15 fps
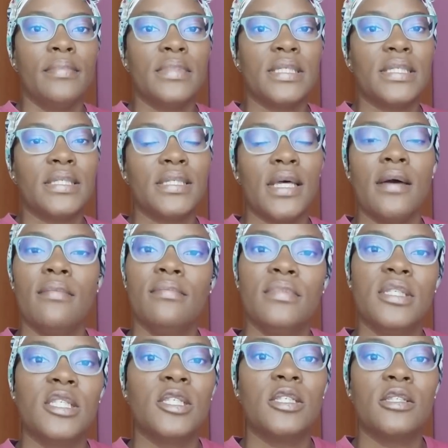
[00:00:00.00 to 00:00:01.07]

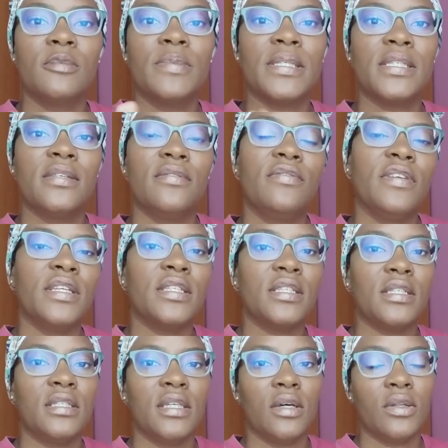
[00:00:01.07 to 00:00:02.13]
Some specific
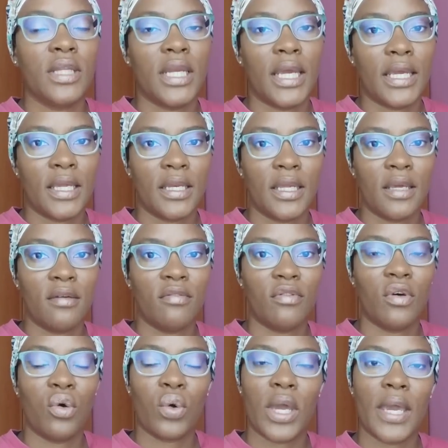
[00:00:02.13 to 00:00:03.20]
detail that I can
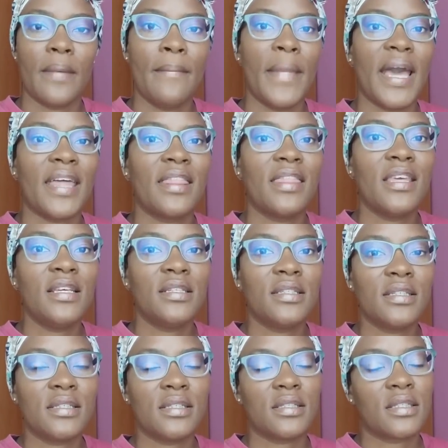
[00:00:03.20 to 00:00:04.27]
give. Okay, my
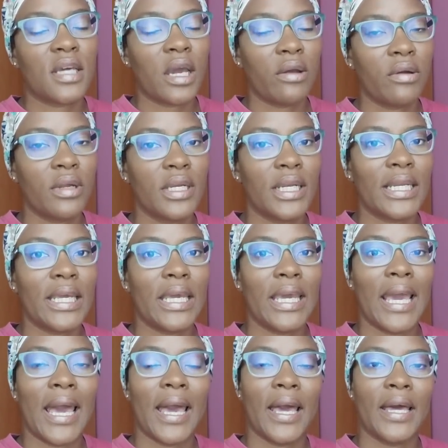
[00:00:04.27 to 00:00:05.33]
thesis is
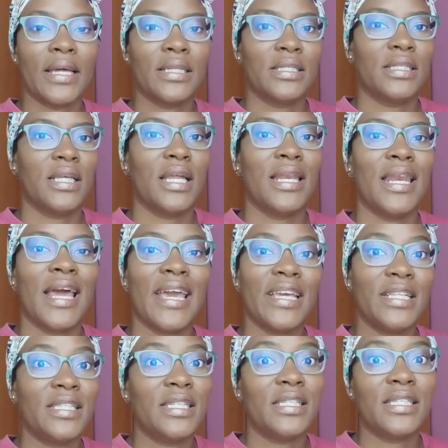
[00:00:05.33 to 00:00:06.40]
currently at
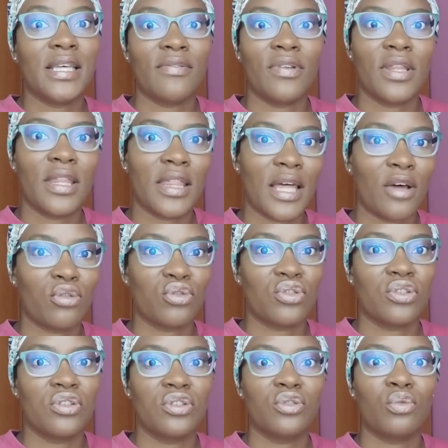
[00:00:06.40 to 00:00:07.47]

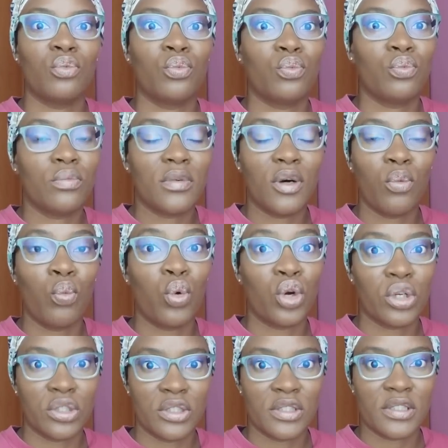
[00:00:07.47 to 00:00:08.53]
97,000
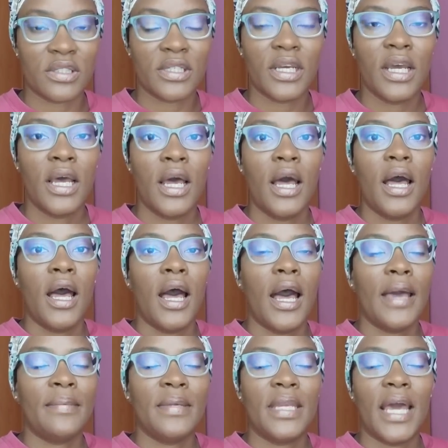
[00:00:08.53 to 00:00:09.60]
words.
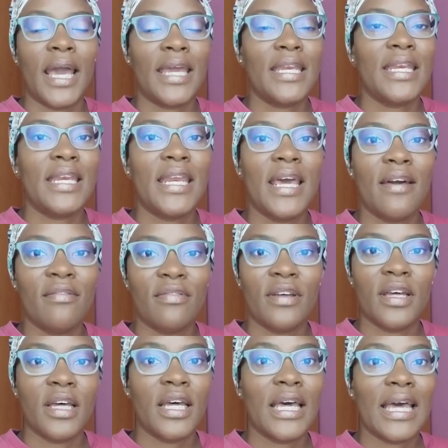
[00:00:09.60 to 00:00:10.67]
I mean, I
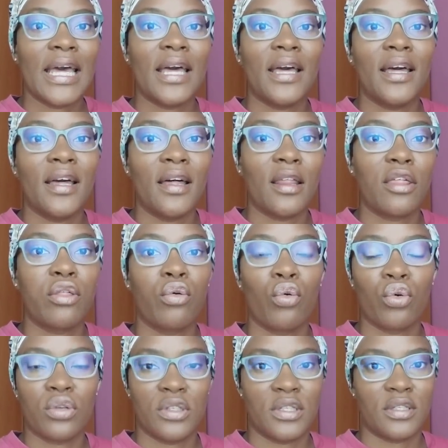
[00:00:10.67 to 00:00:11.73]
never
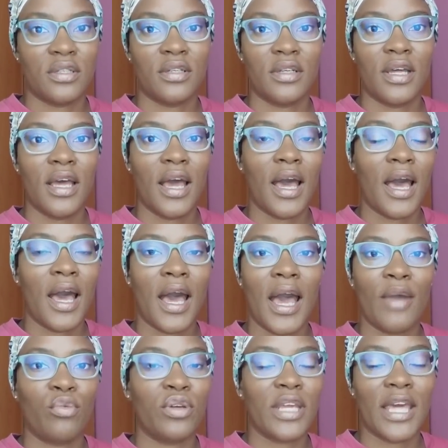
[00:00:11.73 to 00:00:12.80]
thought
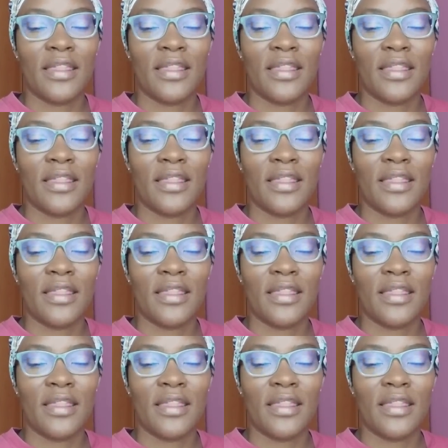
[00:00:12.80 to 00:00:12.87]
I would